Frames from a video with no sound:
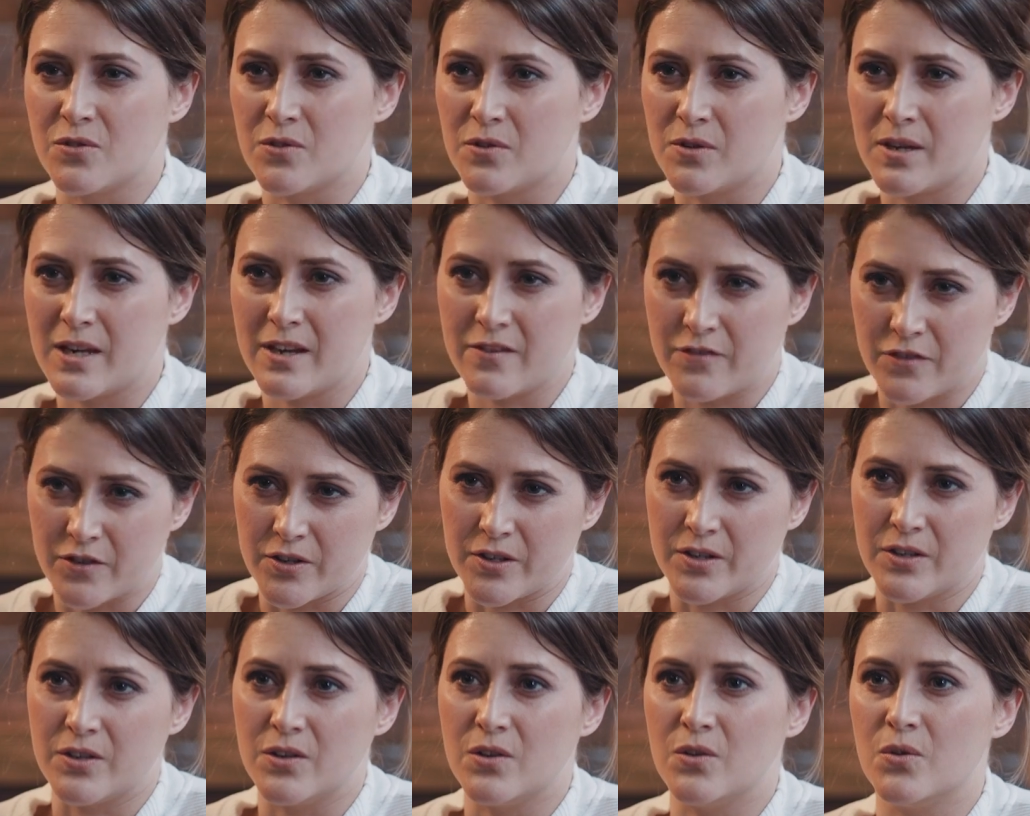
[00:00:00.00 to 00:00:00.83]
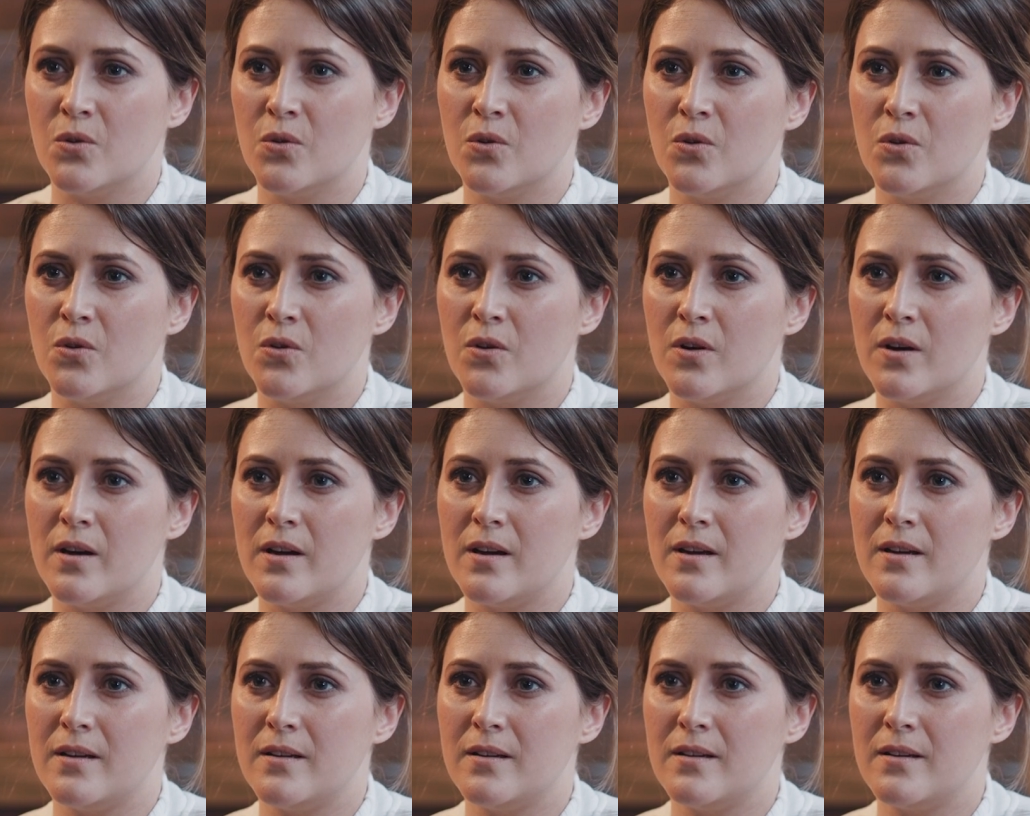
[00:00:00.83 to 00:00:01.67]
you're given or
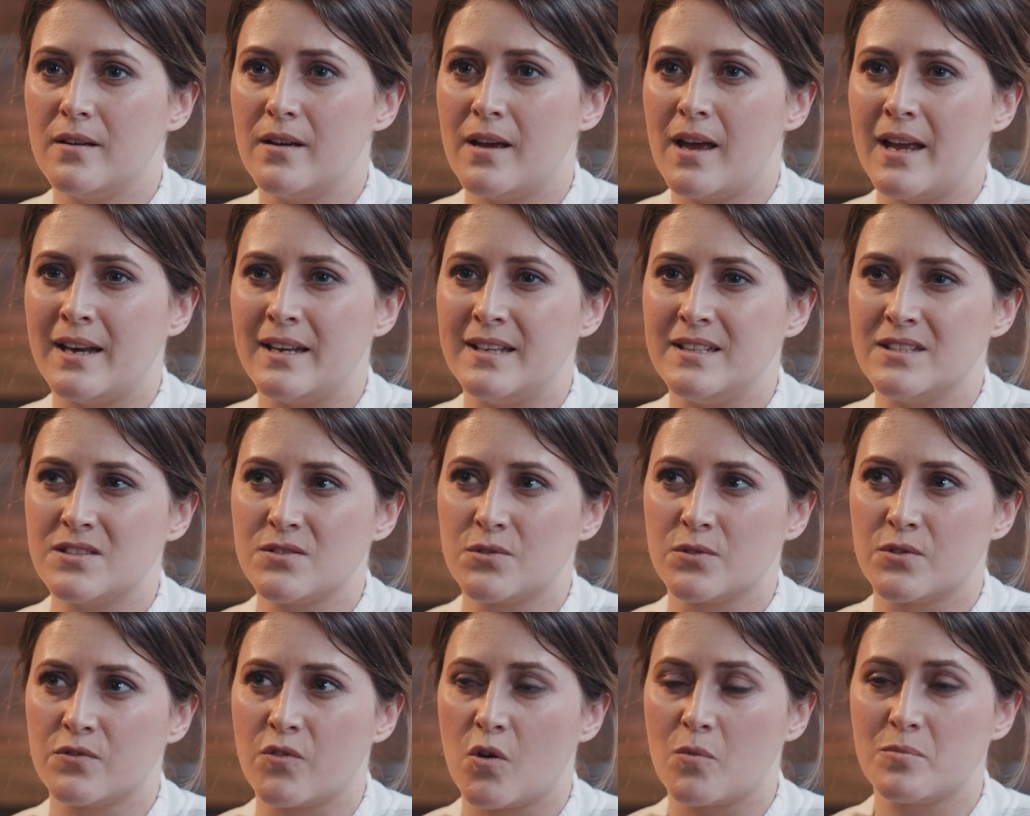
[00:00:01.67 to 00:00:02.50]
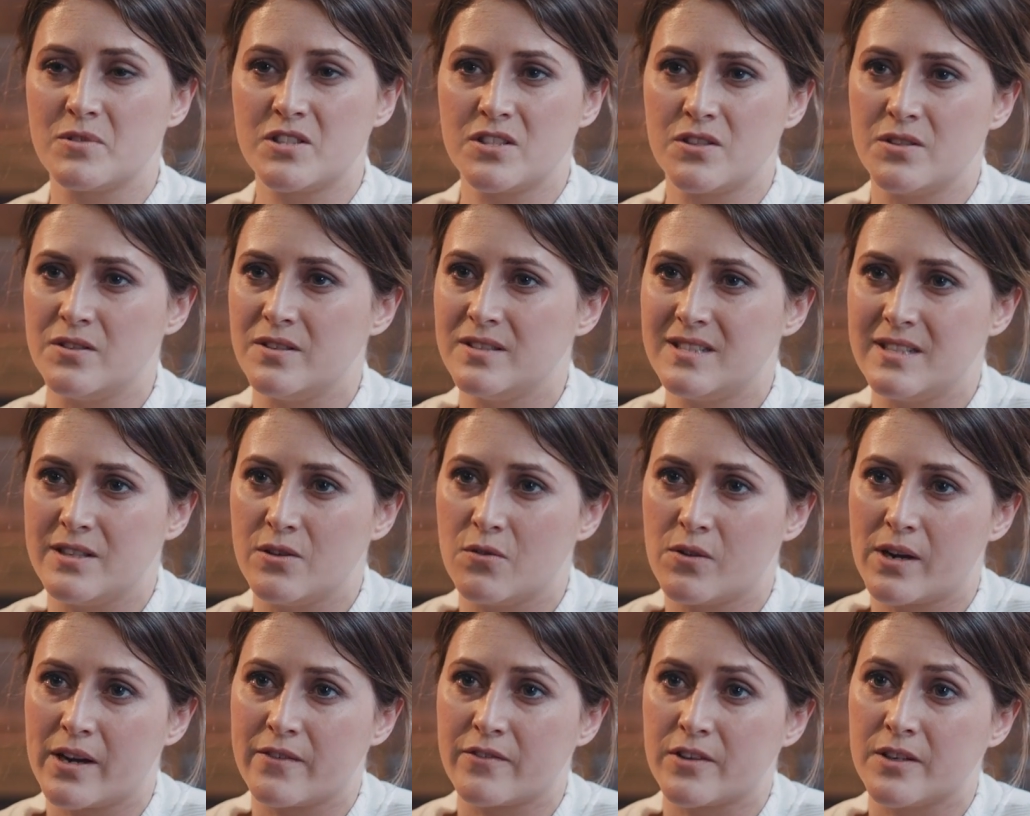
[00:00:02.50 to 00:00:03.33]
any sort of
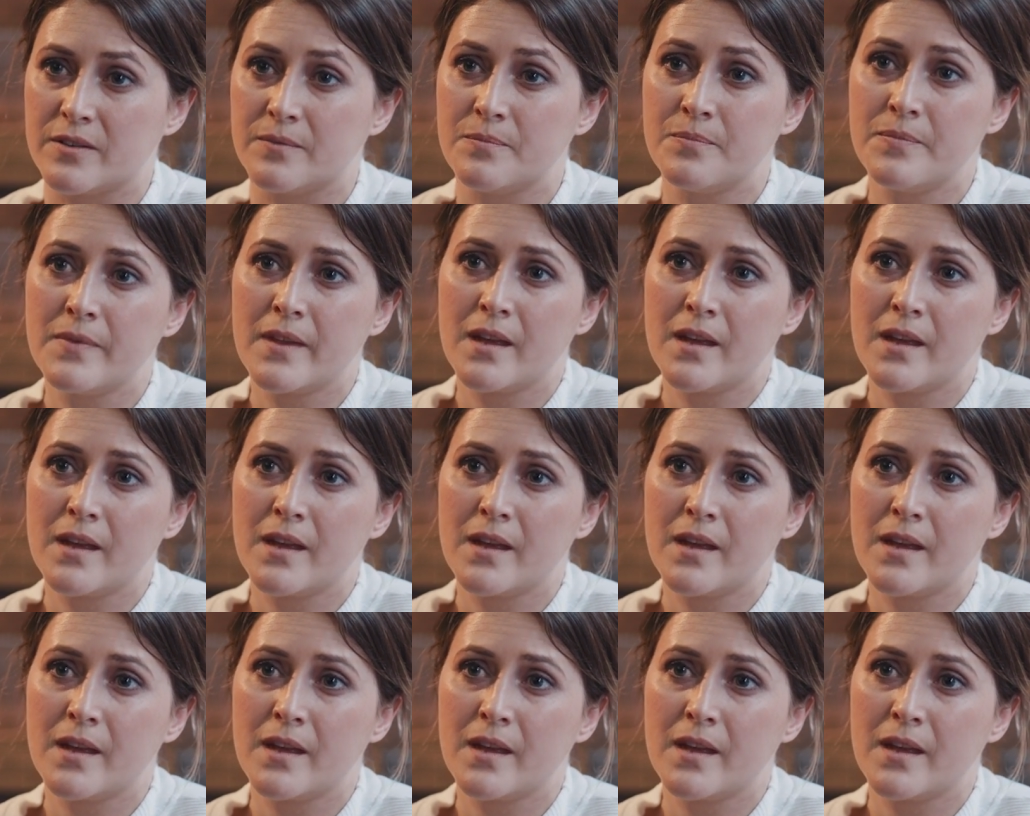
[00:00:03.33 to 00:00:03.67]
opportunity you're given,